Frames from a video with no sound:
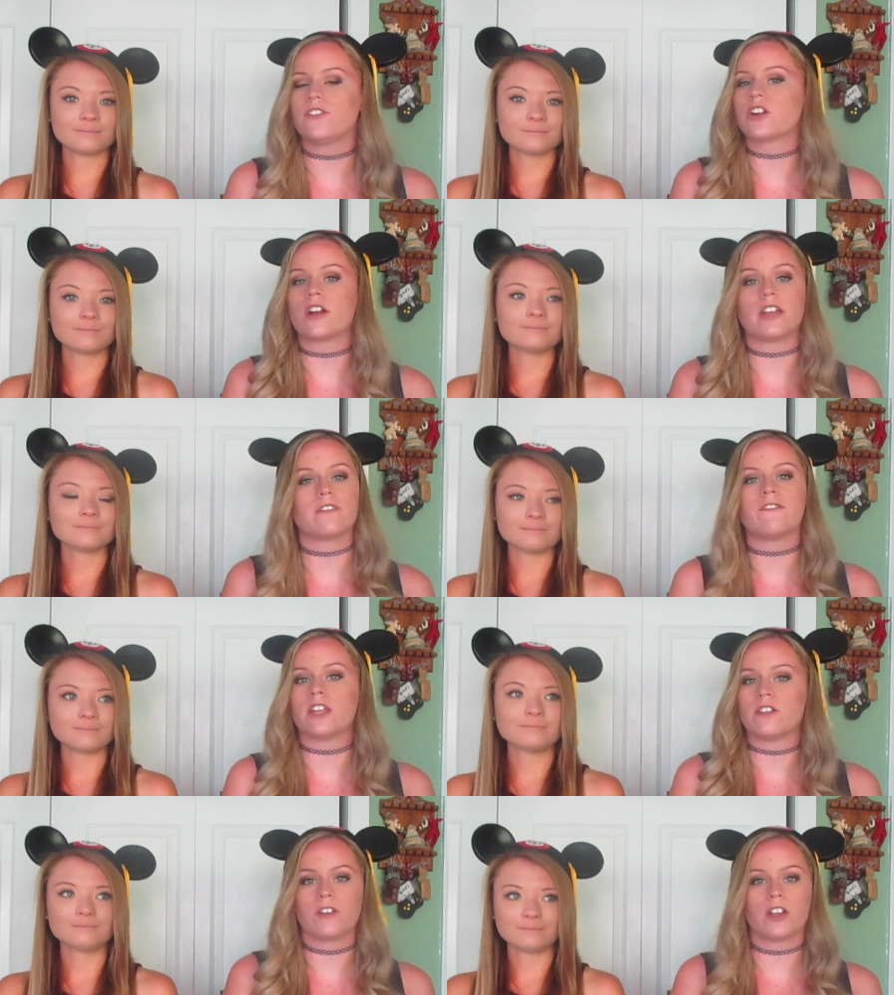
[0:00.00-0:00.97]
Speaker 1: if they're going to fit you
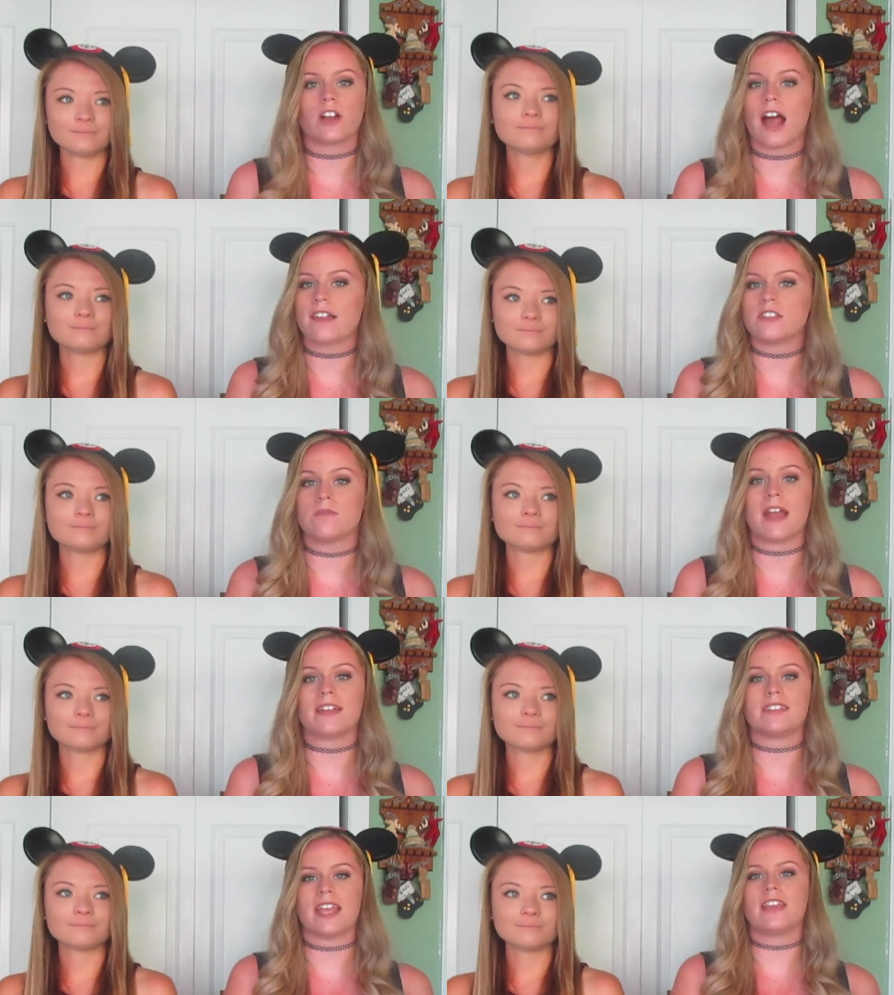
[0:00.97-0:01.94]
for your costume that
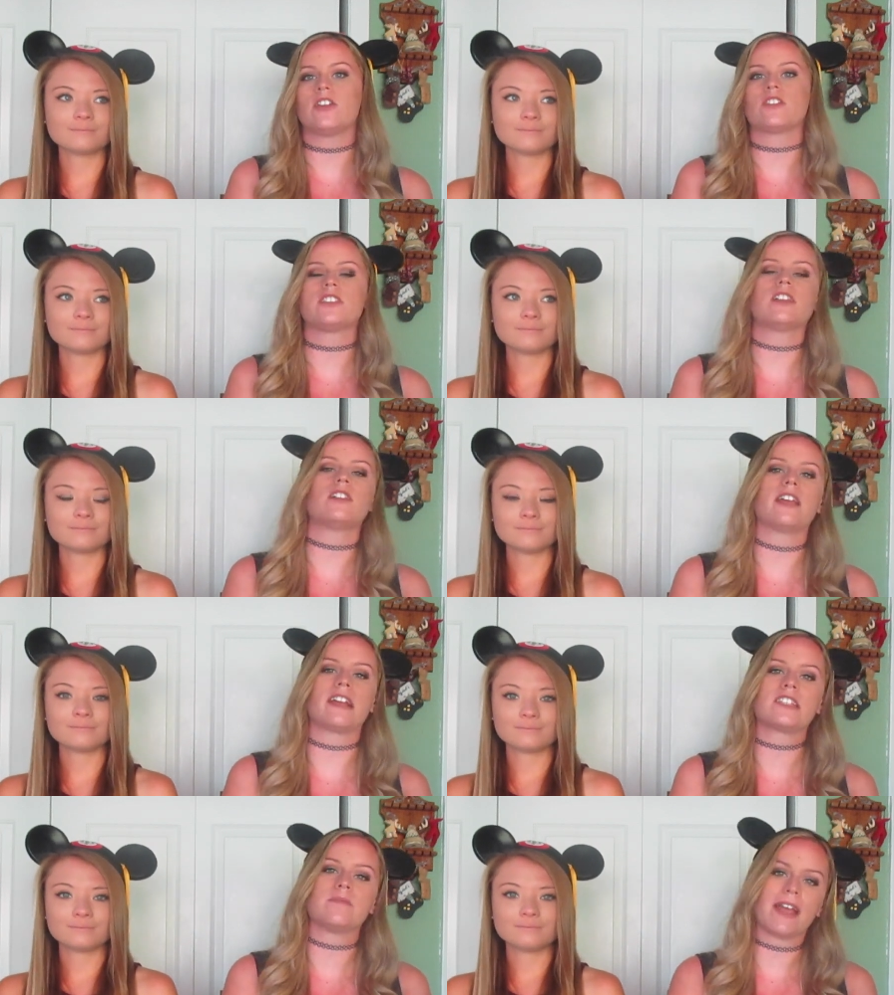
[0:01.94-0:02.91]
day, you're still
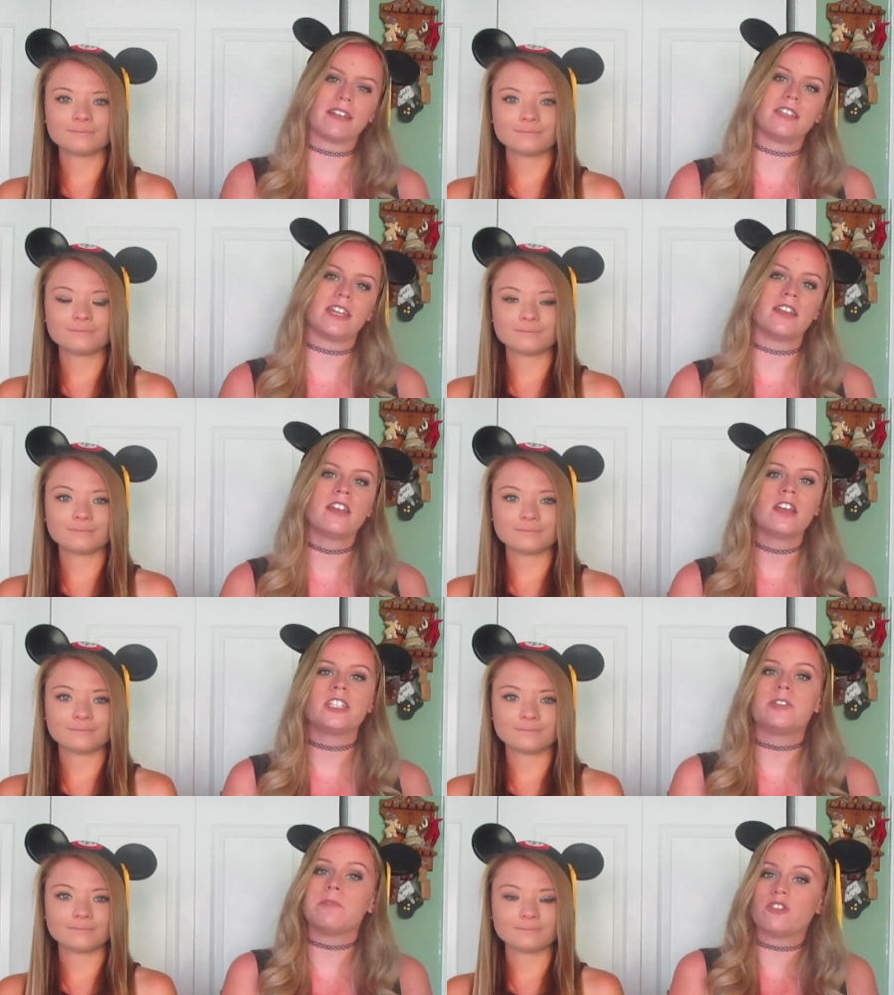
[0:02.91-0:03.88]
expected
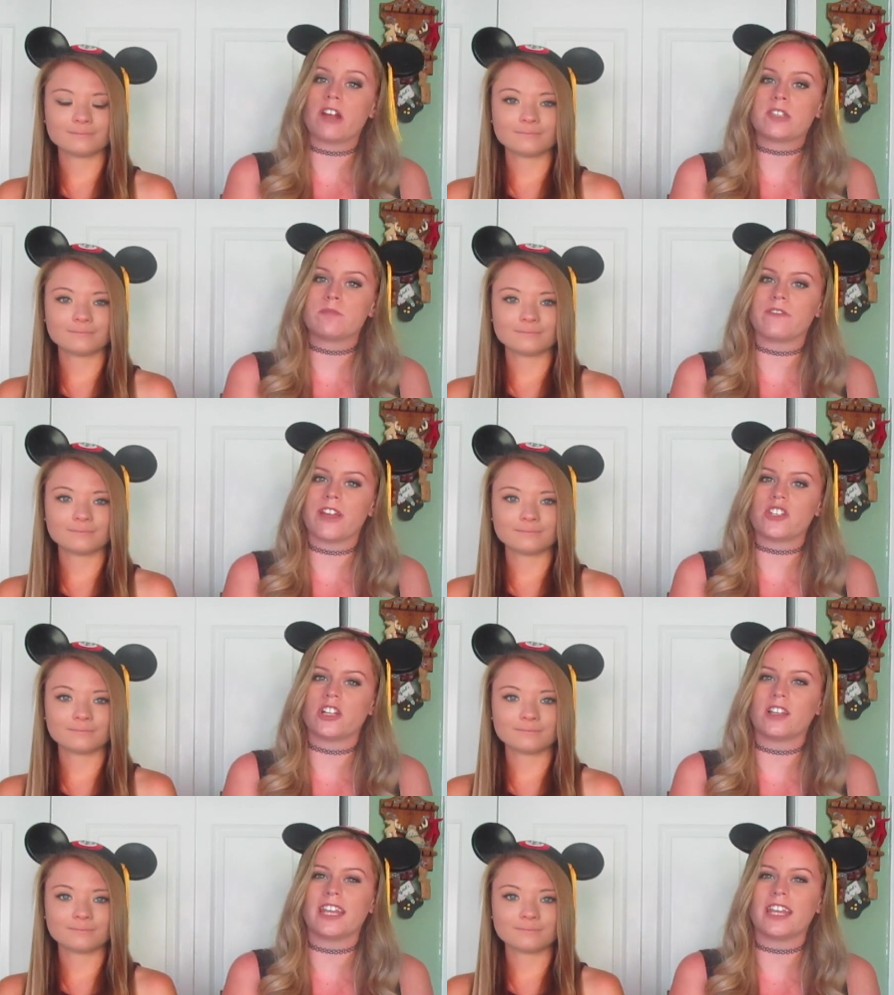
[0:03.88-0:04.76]
to be dressed professionally,